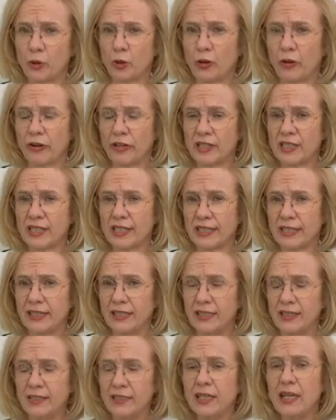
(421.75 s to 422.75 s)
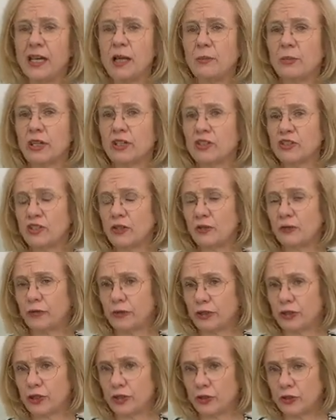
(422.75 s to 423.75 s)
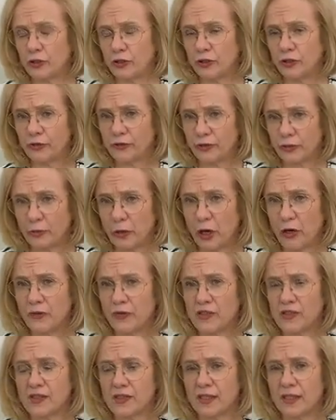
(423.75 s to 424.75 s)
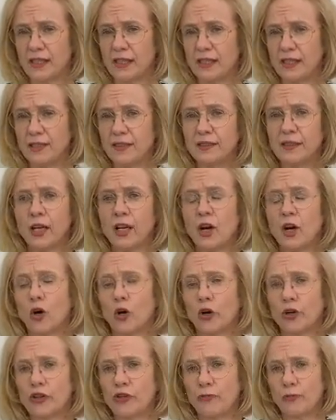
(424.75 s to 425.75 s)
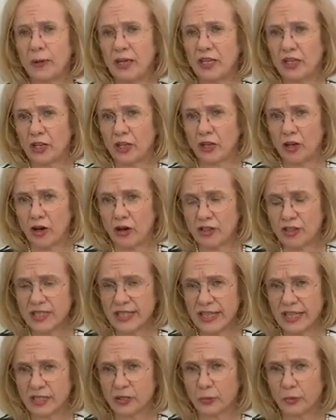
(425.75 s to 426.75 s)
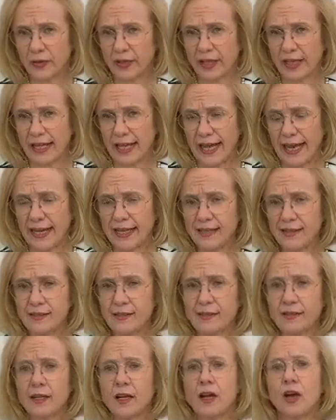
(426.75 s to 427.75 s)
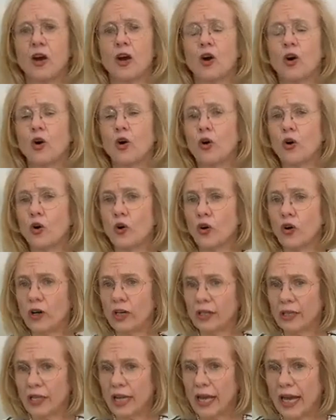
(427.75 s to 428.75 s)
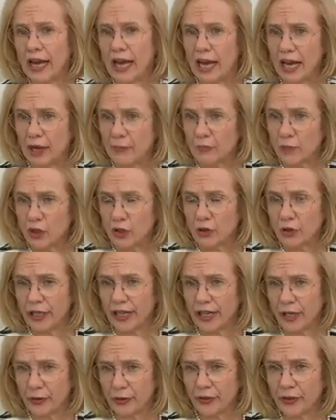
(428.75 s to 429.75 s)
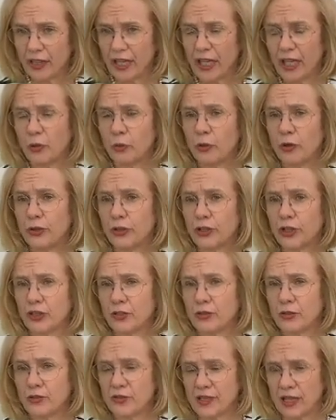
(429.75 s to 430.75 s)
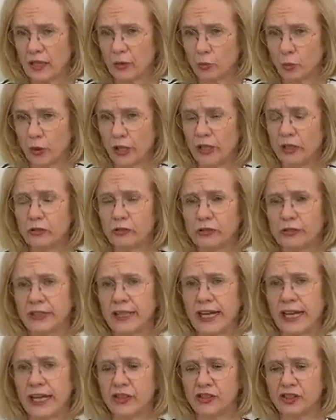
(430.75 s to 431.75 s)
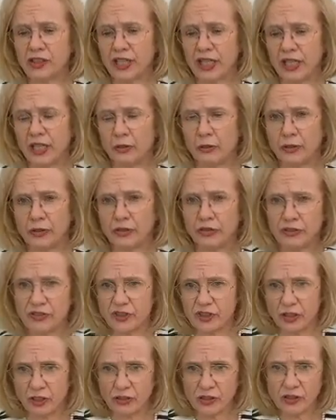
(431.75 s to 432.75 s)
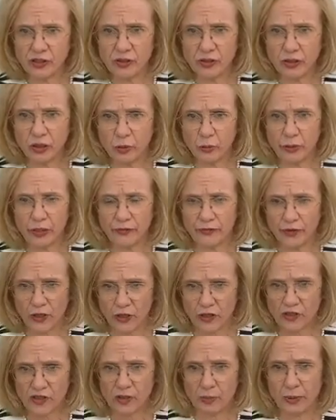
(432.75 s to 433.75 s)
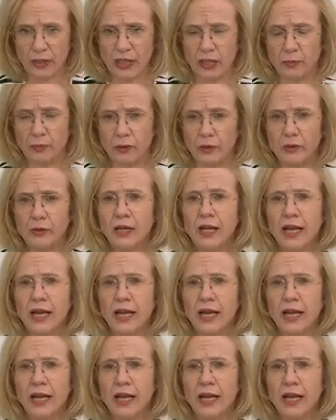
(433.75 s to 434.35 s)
quarantine because you've returned from overseas, or you've been in contact with a case, or you're a healthcare worker who's unwell, or an aged care worker, as long as you're not one of those people